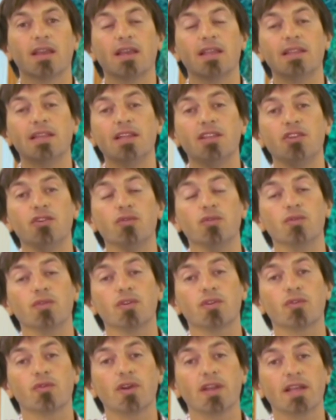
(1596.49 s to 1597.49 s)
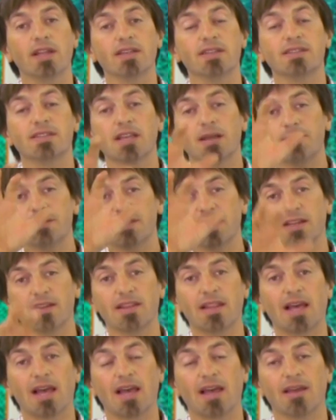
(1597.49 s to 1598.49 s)
And then you create a subset
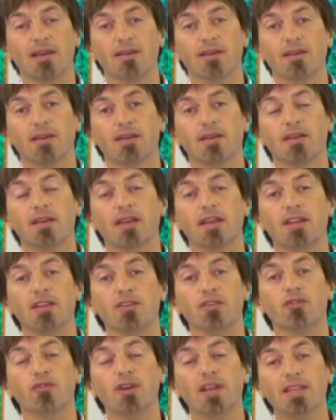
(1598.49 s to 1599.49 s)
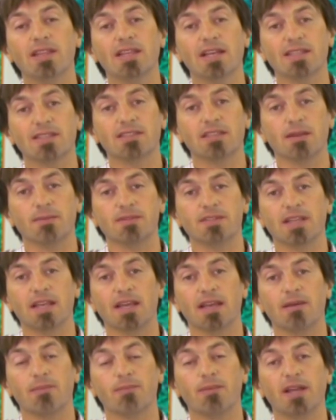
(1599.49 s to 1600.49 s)
of that. And you create that
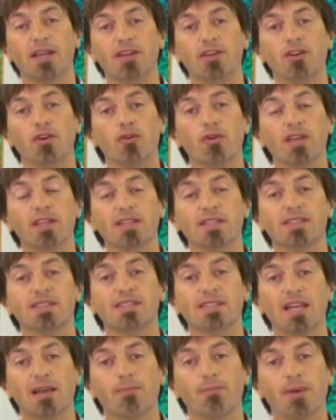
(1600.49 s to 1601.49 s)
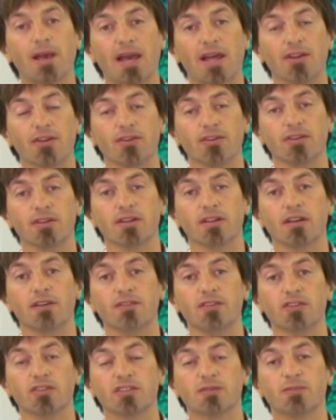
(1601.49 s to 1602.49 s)
subset by knowing the step pattern
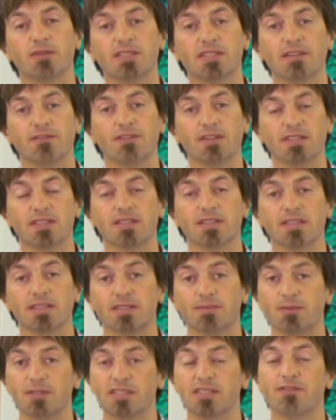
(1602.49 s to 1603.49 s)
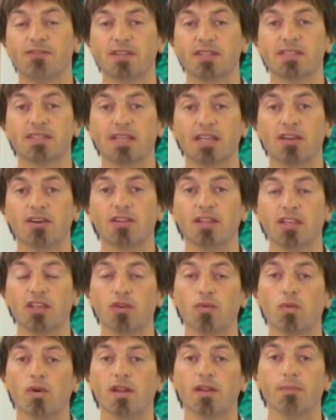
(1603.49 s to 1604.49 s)
of the specific scale that
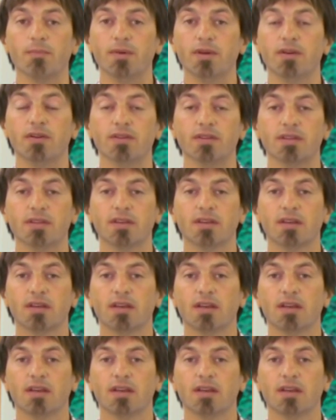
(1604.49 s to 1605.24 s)
you want to build.